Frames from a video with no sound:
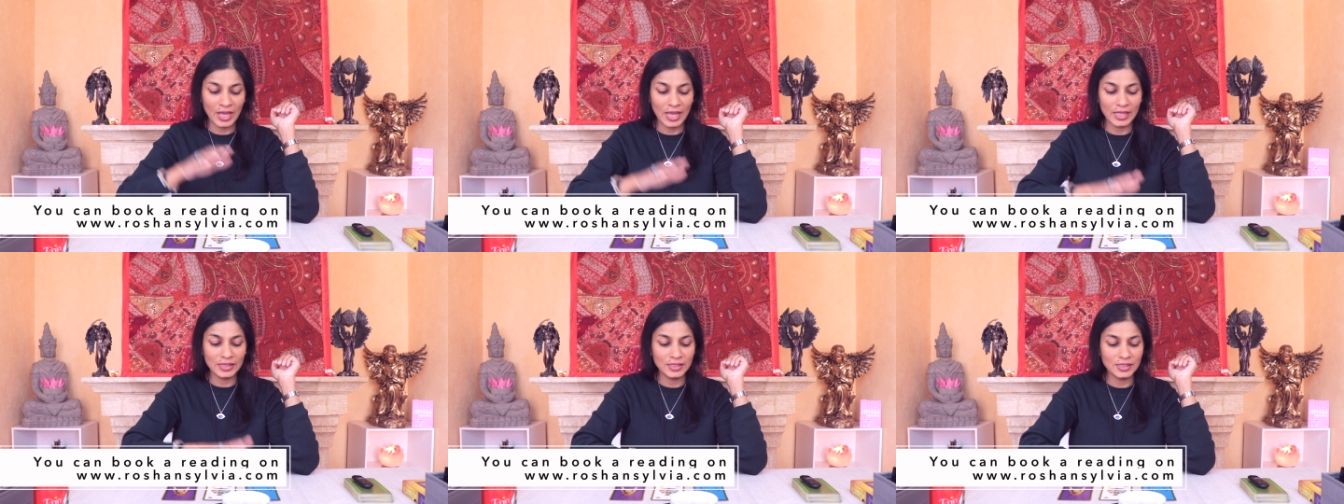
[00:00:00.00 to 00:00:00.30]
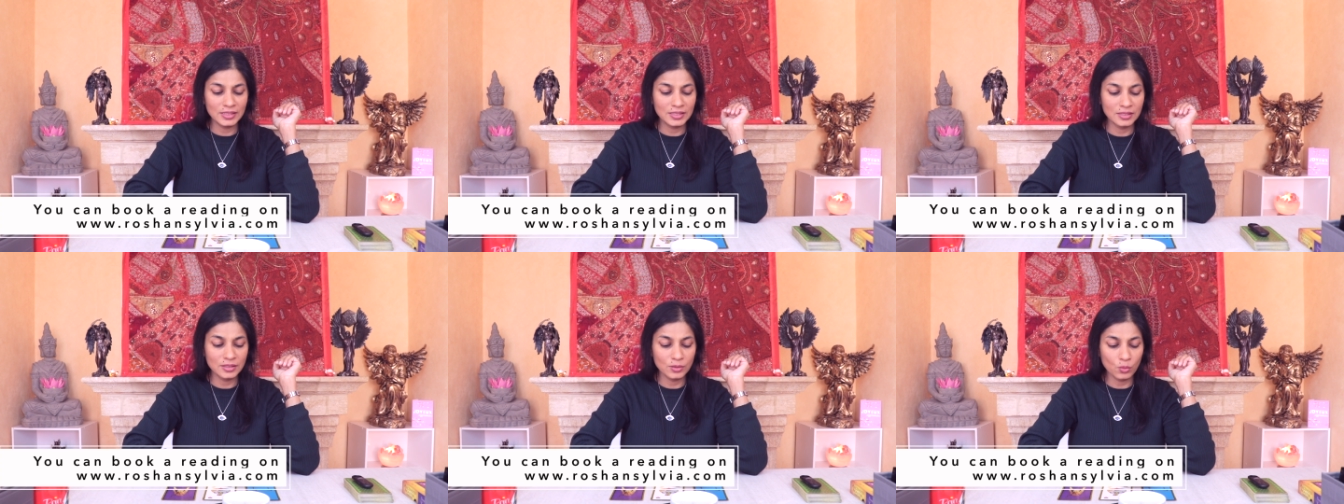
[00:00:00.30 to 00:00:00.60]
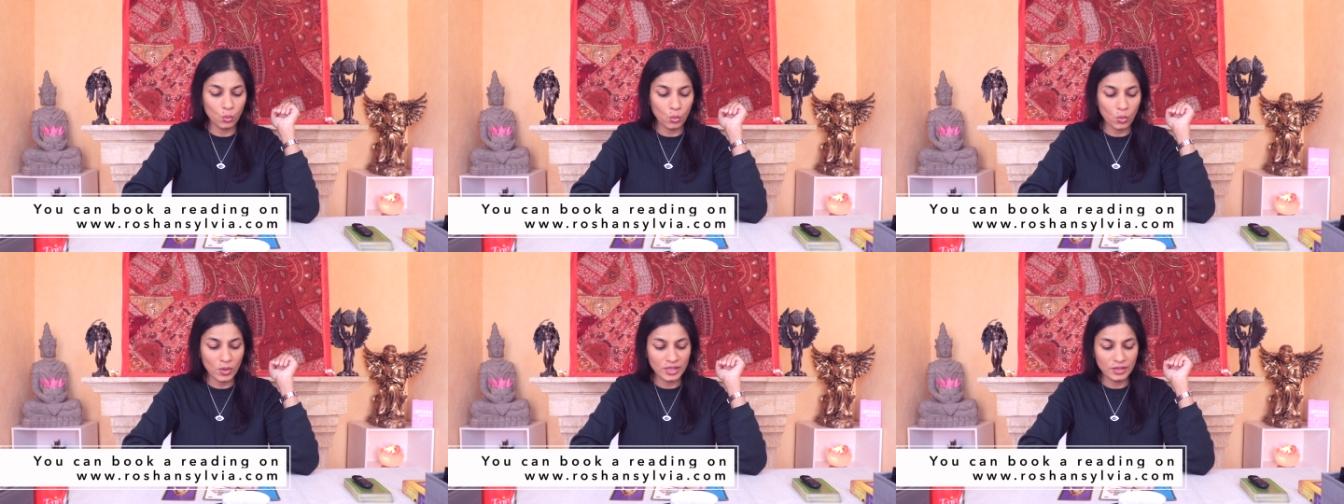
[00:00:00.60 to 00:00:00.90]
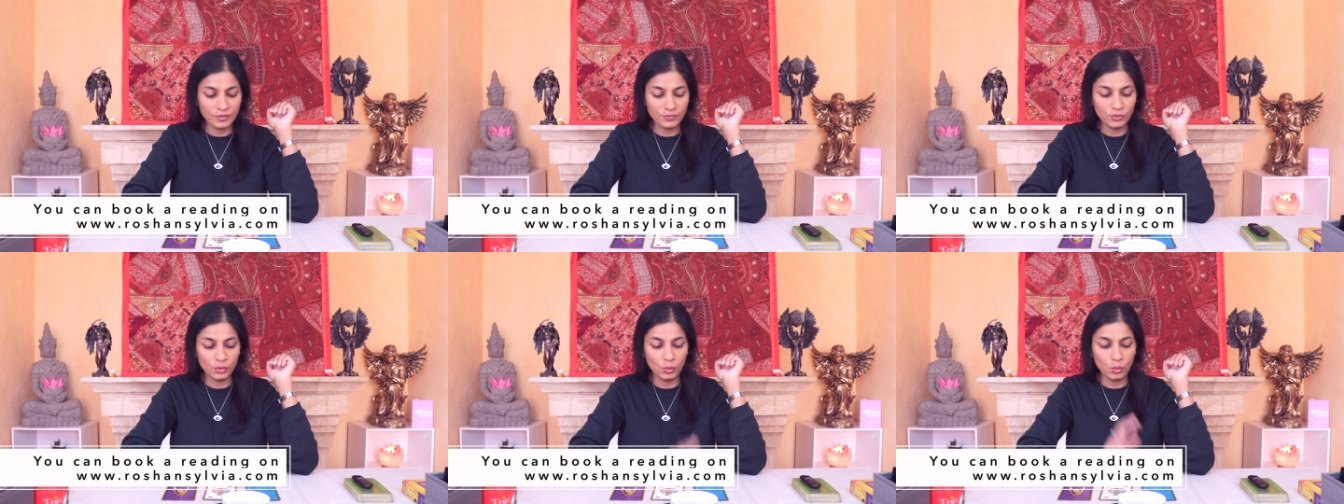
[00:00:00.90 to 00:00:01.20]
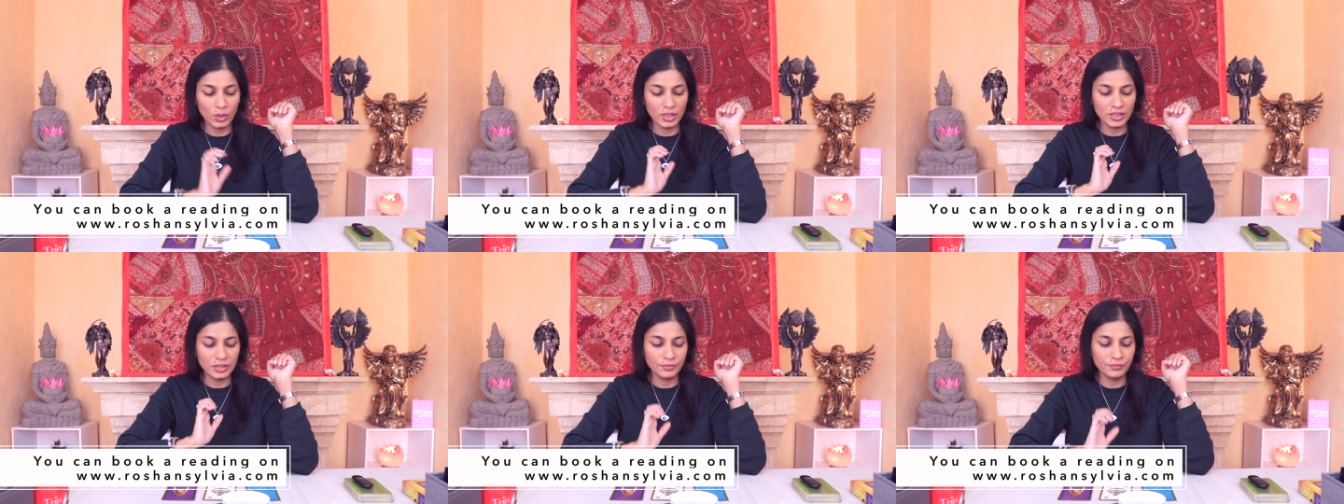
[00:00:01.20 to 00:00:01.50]
And this is a wonderful,
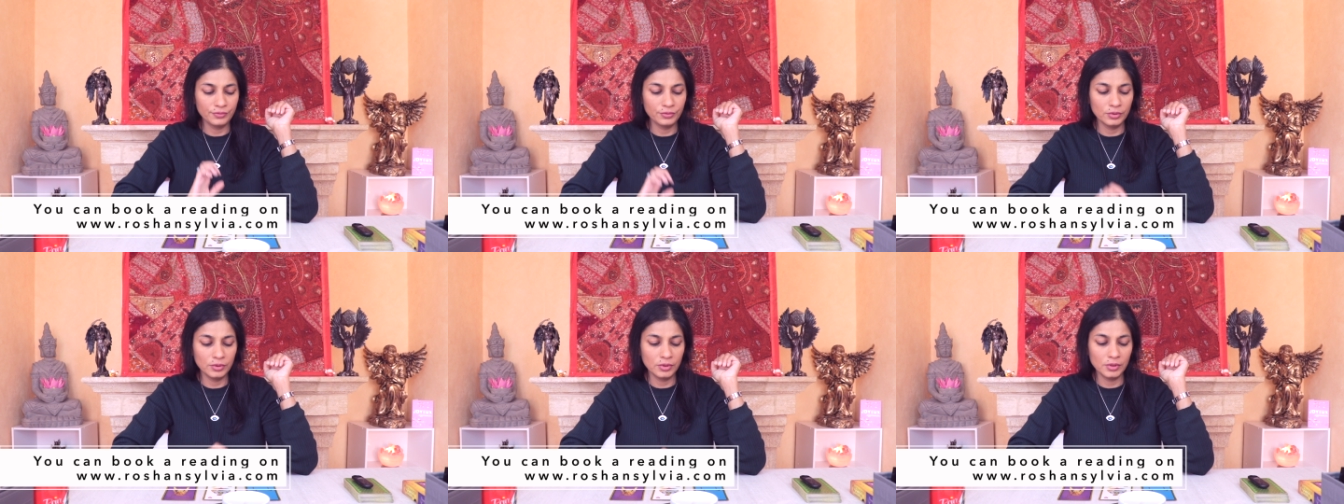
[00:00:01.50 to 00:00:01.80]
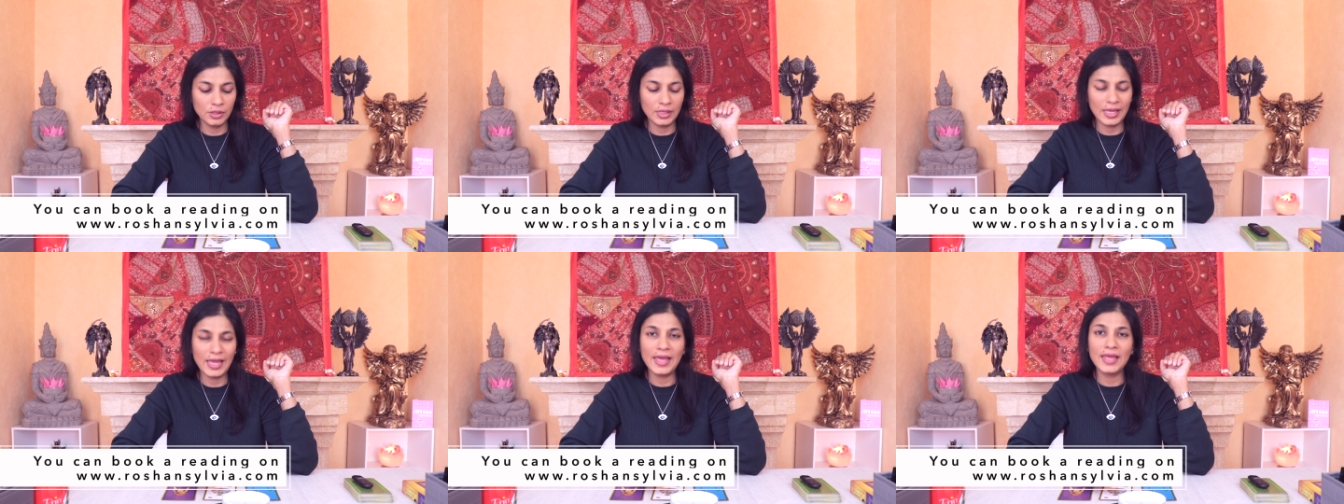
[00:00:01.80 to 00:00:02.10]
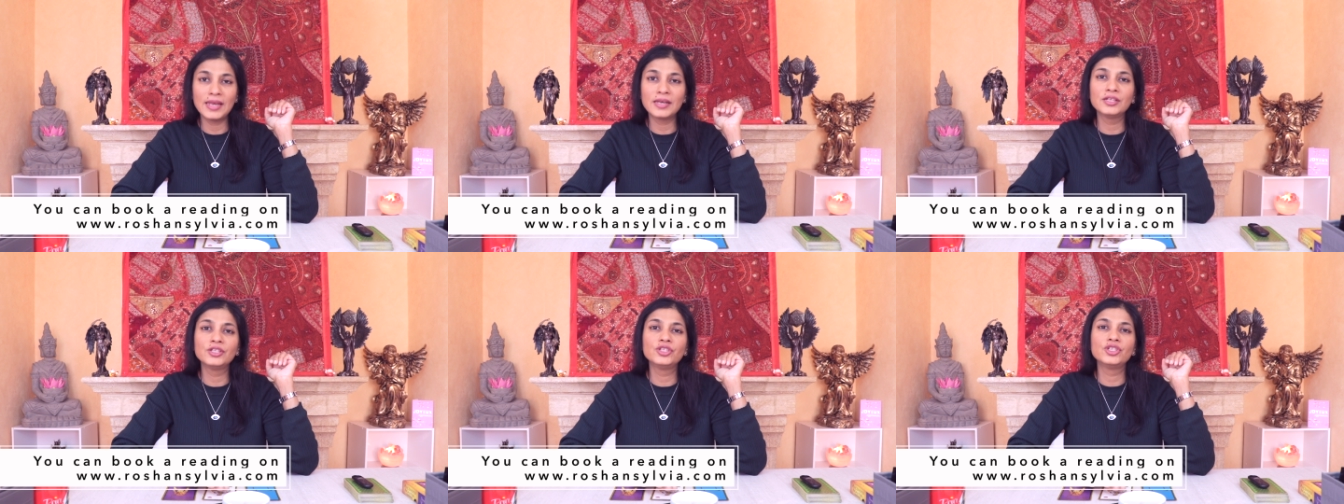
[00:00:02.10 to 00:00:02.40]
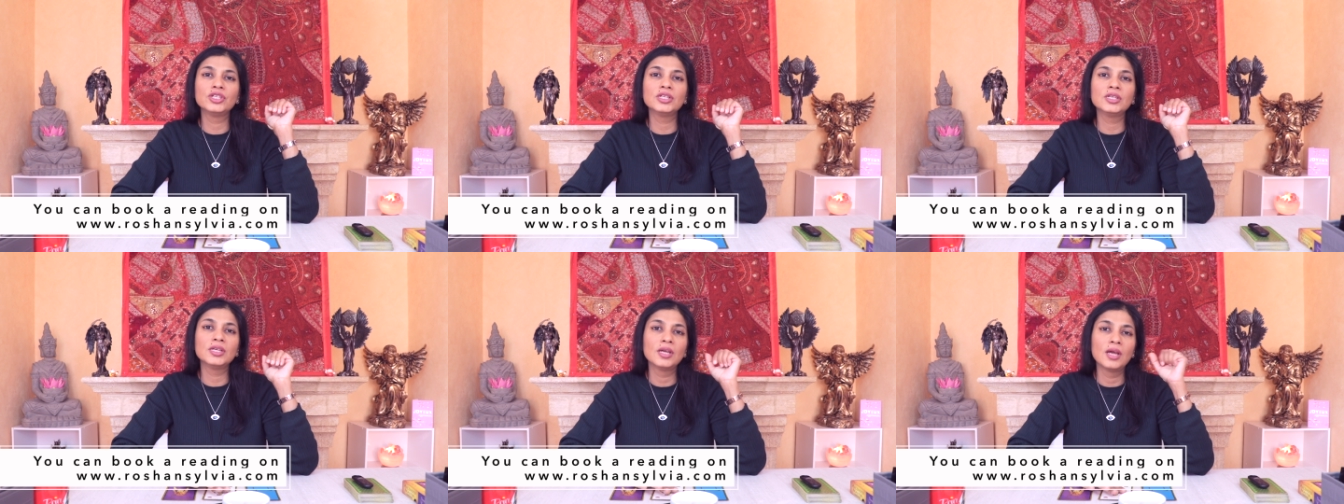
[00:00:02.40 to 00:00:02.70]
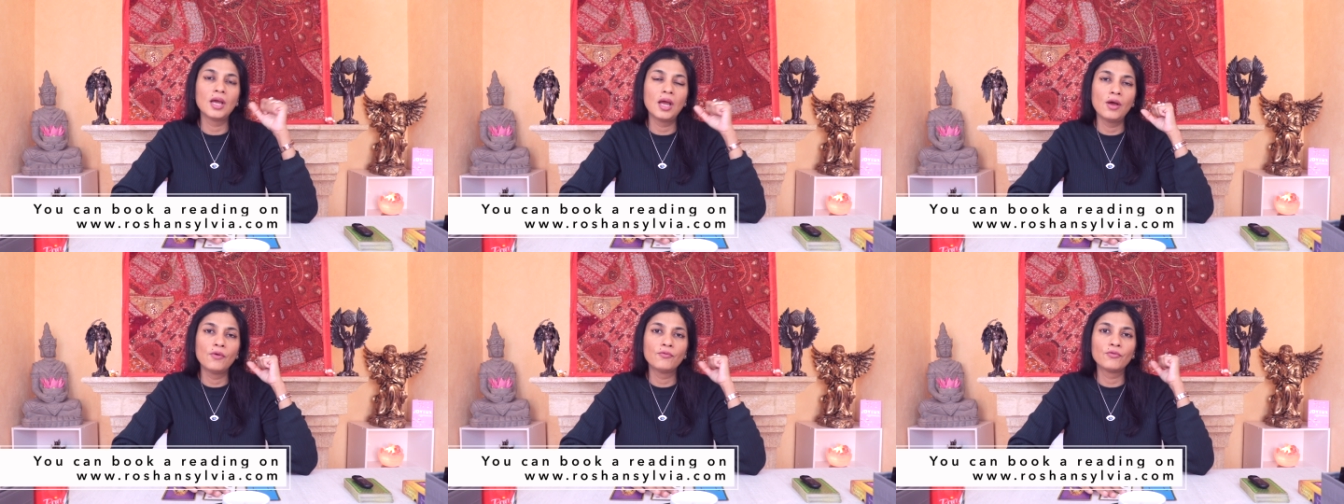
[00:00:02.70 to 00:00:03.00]
wonderful energy